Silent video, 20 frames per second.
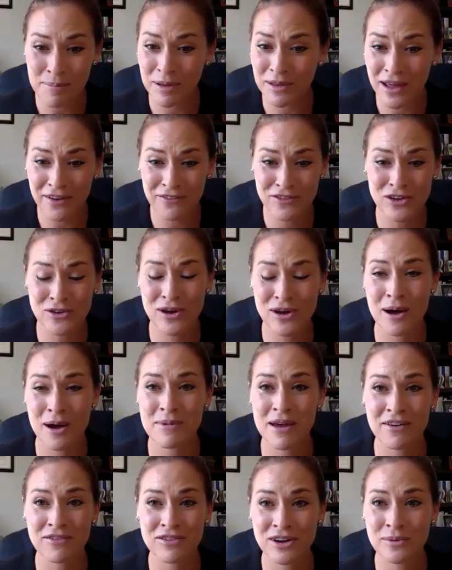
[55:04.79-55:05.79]
A lot of you come
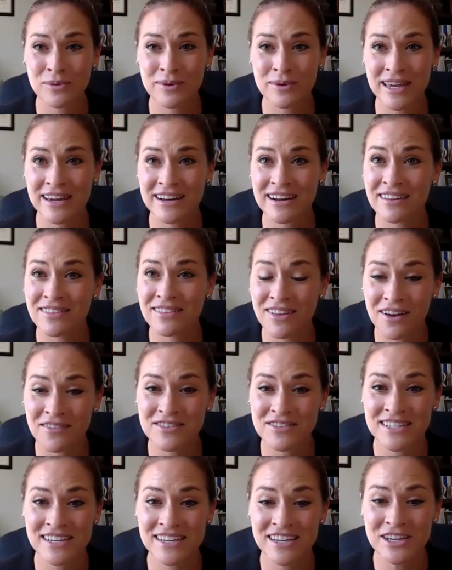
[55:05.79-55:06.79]
every week and I love
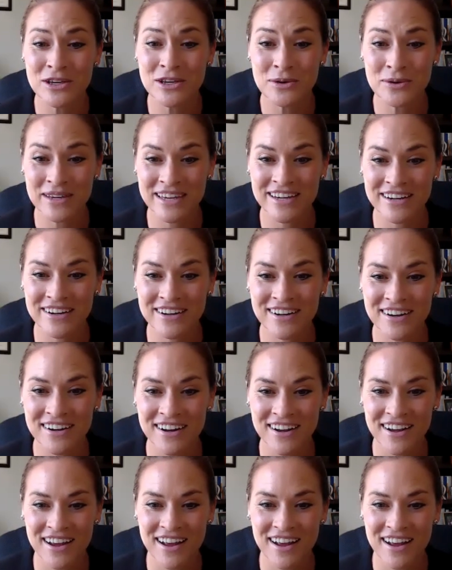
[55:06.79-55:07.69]
seeing you here.